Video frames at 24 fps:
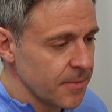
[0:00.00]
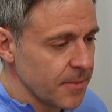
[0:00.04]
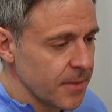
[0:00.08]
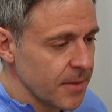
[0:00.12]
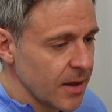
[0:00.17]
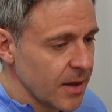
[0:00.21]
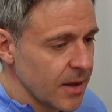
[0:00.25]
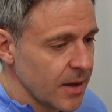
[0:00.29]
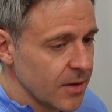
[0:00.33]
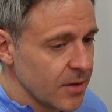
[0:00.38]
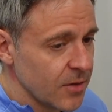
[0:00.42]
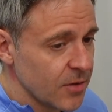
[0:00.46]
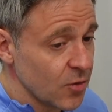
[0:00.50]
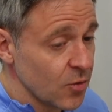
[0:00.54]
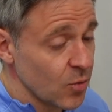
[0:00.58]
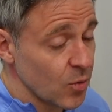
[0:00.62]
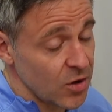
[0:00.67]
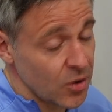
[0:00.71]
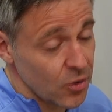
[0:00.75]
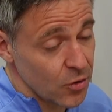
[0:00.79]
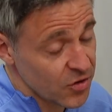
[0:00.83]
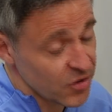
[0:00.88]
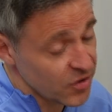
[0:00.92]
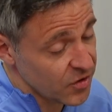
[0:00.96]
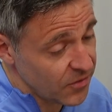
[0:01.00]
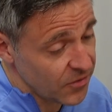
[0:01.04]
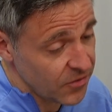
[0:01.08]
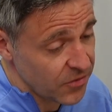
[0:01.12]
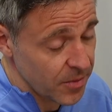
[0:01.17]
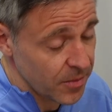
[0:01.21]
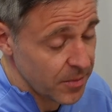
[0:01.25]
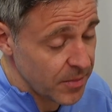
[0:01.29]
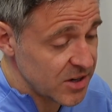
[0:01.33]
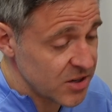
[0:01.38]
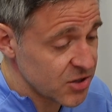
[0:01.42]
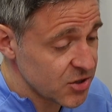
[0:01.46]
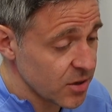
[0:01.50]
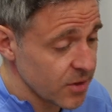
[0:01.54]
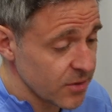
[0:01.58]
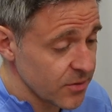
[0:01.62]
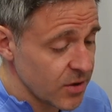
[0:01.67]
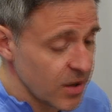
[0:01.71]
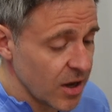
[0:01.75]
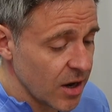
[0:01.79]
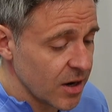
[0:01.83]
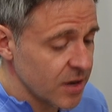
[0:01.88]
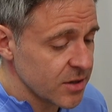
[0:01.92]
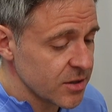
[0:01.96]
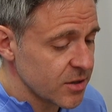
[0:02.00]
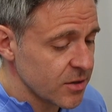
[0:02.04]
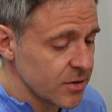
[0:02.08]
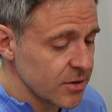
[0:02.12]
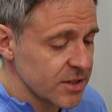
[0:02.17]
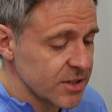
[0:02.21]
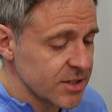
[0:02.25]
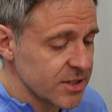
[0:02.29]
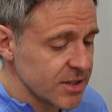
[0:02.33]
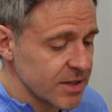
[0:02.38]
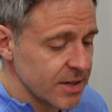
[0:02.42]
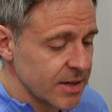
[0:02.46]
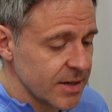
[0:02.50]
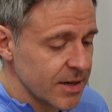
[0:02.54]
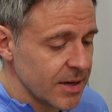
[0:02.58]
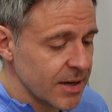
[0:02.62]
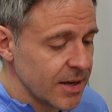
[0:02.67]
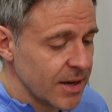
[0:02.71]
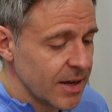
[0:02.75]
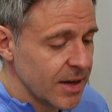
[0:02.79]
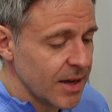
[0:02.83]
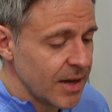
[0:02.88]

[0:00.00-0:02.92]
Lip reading: it reduces the inflammation of the arteries and